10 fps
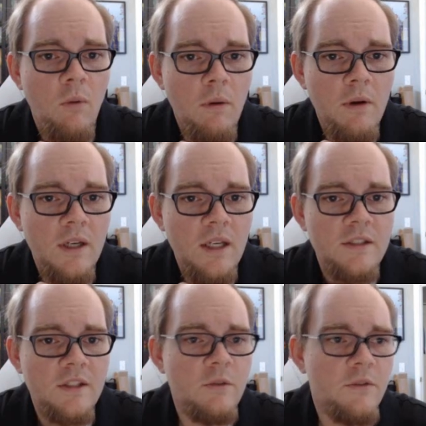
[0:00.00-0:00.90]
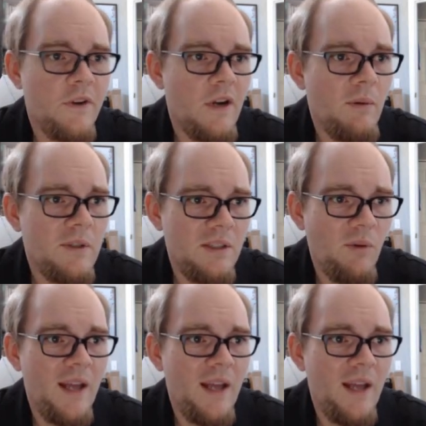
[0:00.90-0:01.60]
what we're going to need to do is figure out what dy